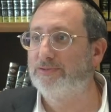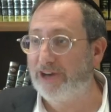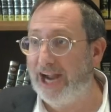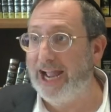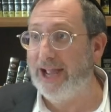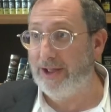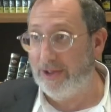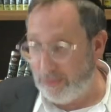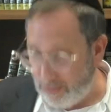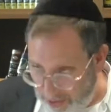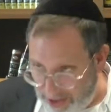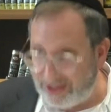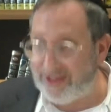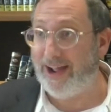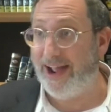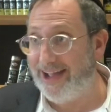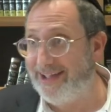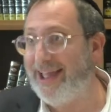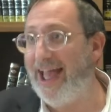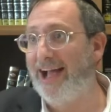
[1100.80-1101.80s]
Right. Well, so,
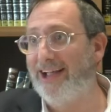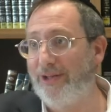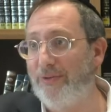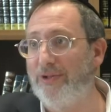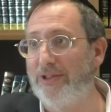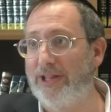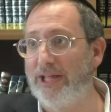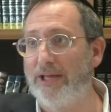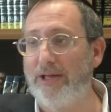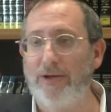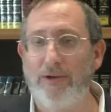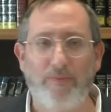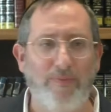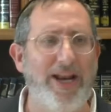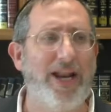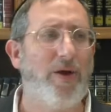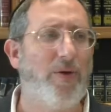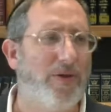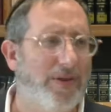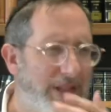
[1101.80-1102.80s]
exactly. We'll see.
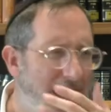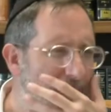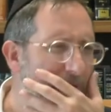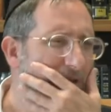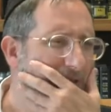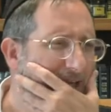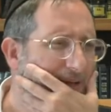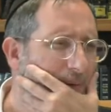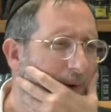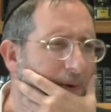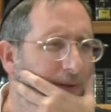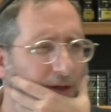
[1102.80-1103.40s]
Meaning, what was